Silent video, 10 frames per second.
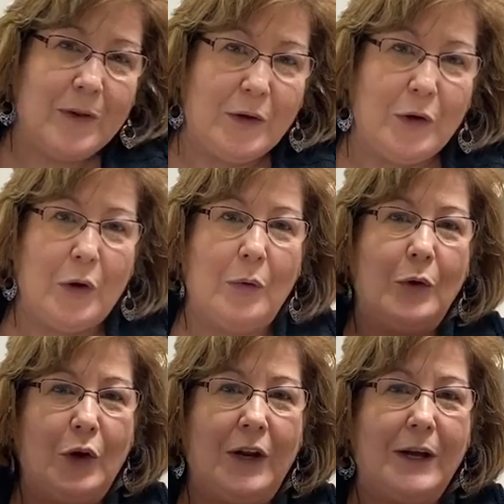you know,
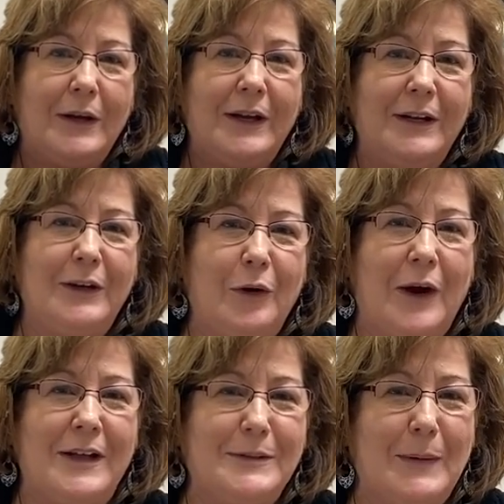good luck in your
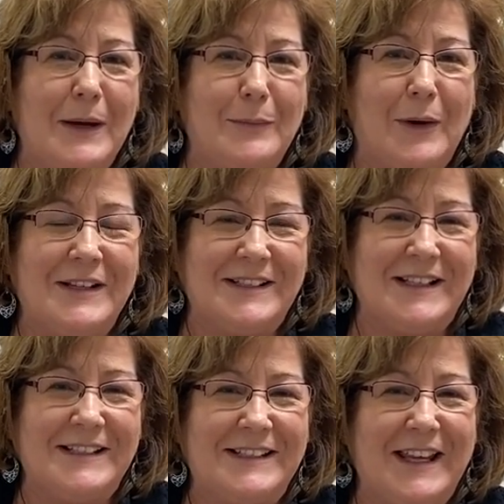house buying
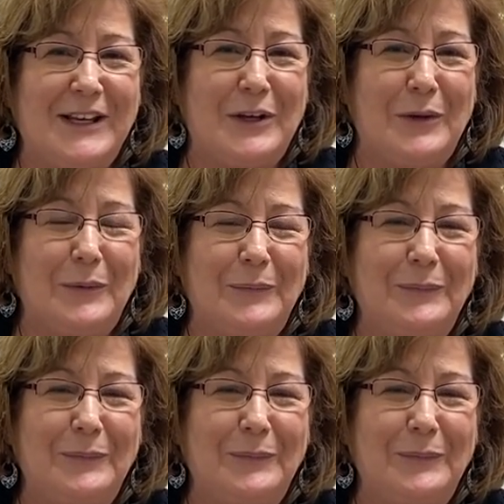process. Thank you.